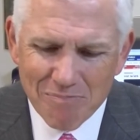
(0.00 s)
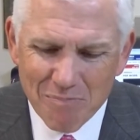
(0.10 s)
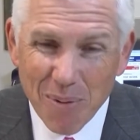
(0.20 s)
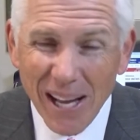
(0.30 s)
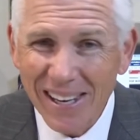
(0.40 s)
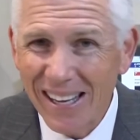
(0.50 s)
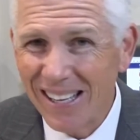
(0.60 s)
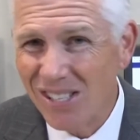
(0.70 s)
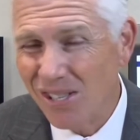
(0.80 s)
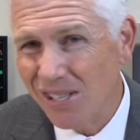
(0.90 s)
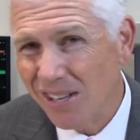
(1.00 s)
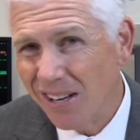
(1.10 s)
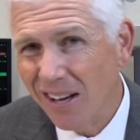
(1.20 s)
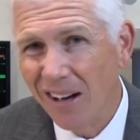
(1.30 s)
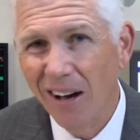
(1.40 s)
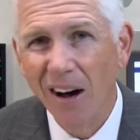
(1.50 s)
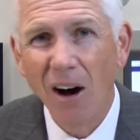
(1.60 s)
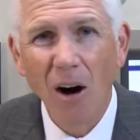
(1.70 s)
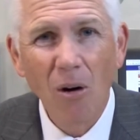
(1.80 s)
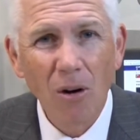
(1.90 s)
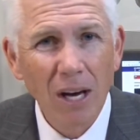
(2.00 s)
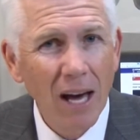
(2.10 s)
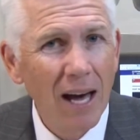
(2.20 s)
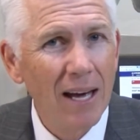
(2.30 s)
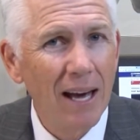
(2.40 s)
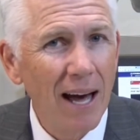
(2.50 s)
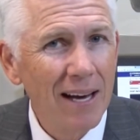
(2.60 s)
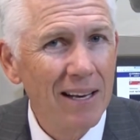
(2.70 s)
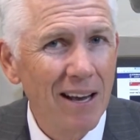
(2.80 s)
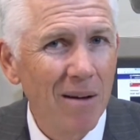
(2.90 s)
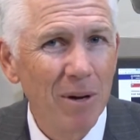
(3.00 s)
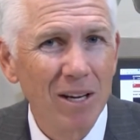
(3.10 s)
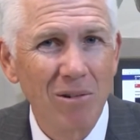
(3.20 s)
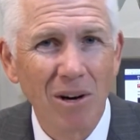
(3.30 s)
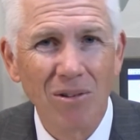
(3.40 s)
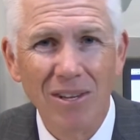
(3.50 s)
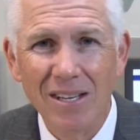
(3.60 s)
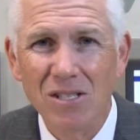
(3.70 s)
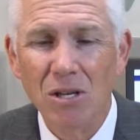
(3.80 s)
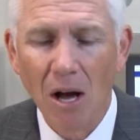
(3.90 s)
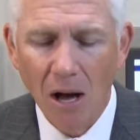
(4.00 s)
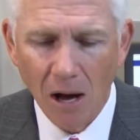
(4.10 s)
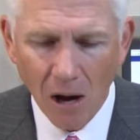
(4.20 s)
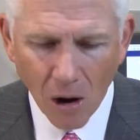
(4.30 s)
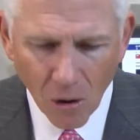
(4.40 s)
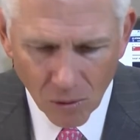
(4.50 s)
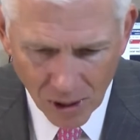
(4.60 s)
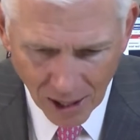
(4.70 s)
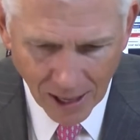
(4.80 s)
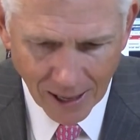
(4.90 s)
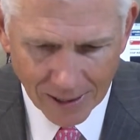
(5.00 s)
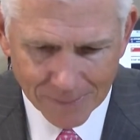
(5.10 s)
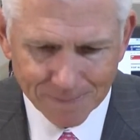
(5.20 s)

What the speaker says: but it's okay. Economic growth is okay.